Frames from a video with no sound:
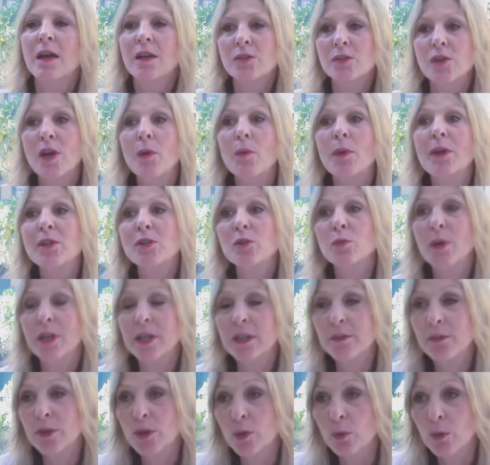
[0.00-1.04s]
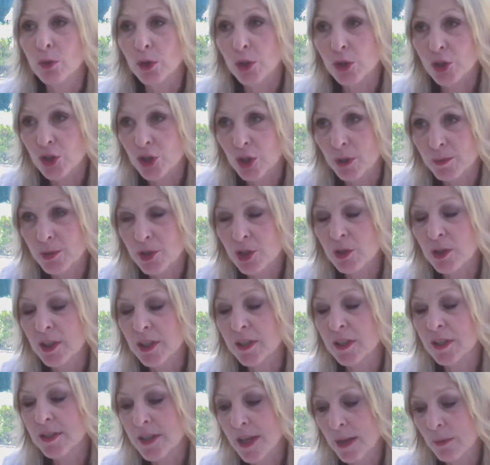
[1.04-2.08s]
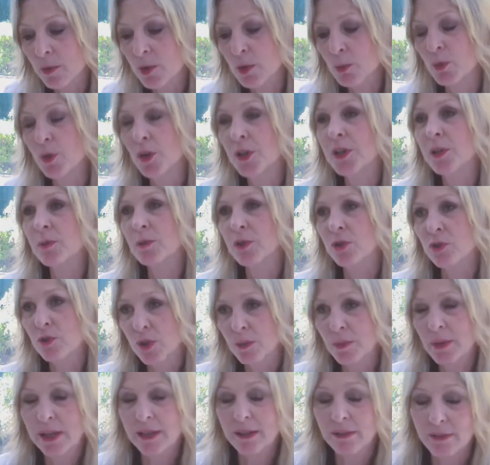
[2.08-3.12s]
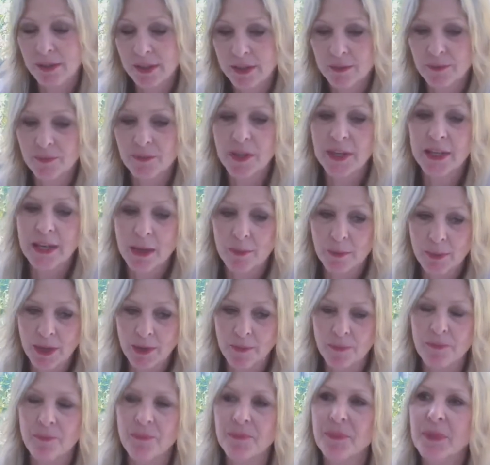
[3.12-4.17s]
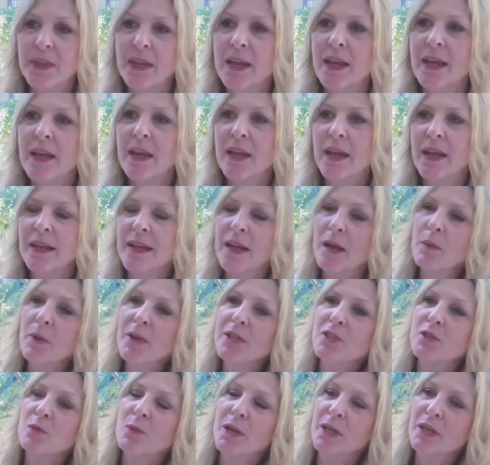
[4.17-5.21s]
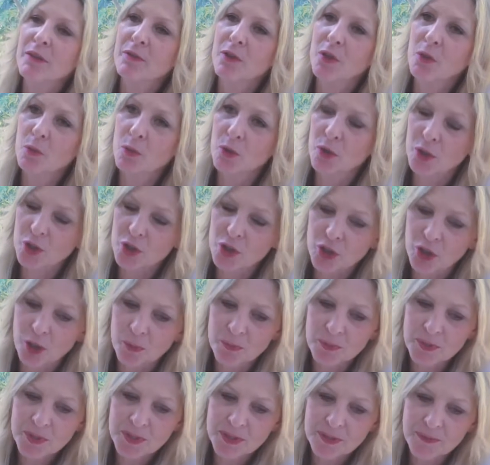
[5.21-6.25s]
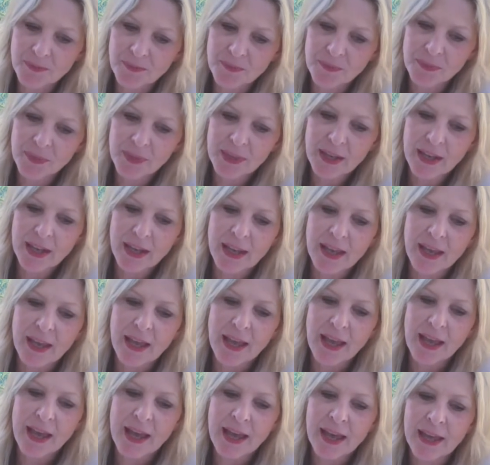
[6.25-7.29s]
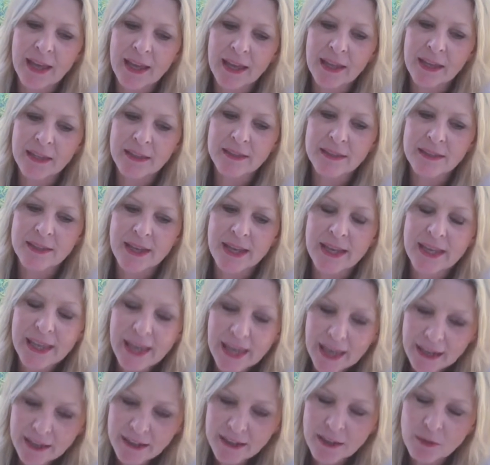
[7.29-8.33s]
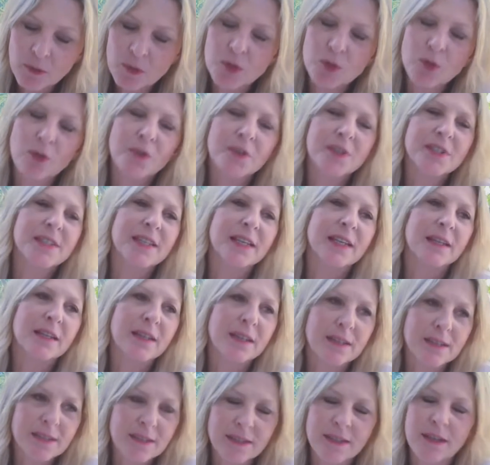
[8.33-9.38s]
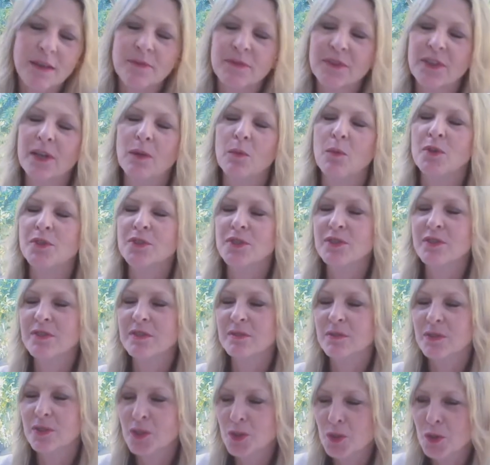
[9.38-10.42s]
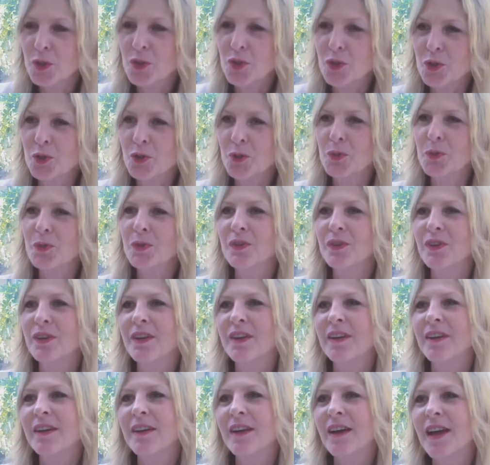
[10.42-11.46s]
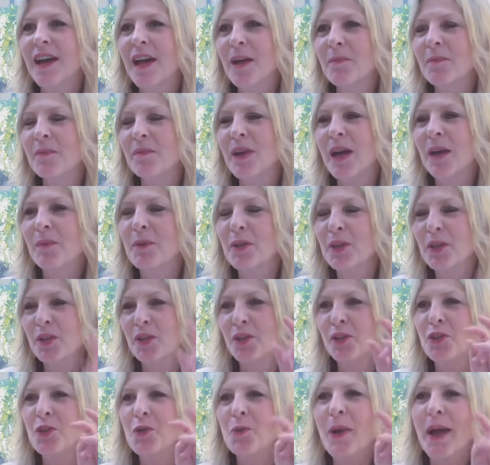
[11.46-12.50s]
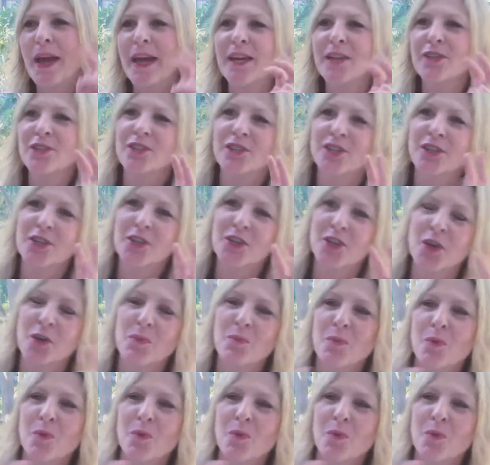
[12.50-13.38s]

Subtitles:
So I went to one of her workshops. She at the time was working with Sri Bhagavan, Anama. And I went to one of her workshops. And again, it was all this Indian stuff that I wasn't used to. I'm a new ager, you know,